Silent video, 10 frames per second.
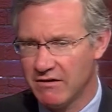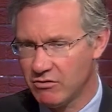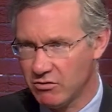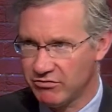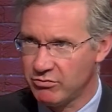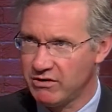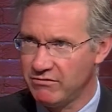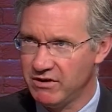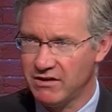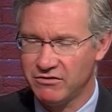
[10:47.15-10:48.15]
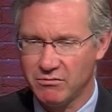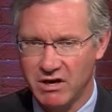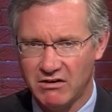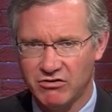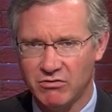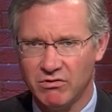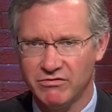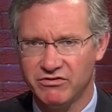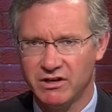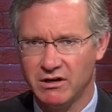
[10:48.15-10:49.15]
Of course, as you mentioned,
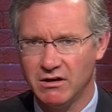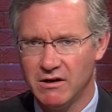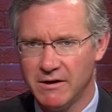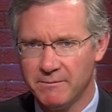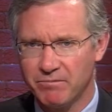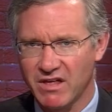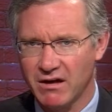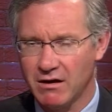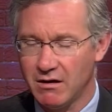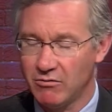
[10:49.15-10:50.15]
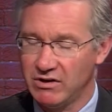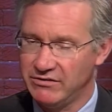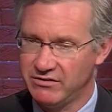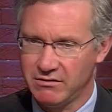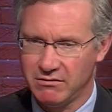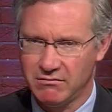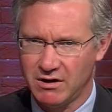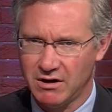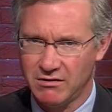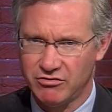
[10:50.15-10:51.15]
we've seen recent
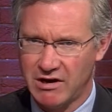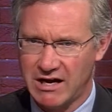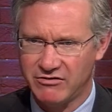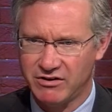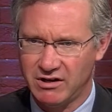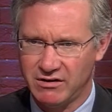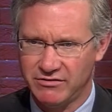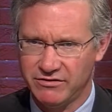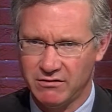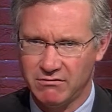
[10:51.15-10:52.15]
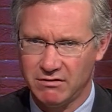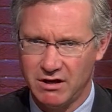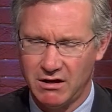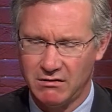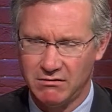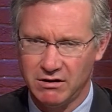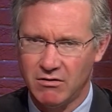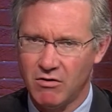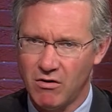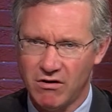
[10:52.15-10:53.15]
tragedies and
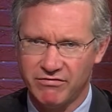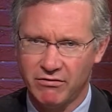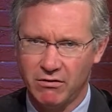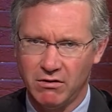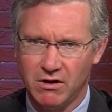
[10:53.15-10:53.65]
awful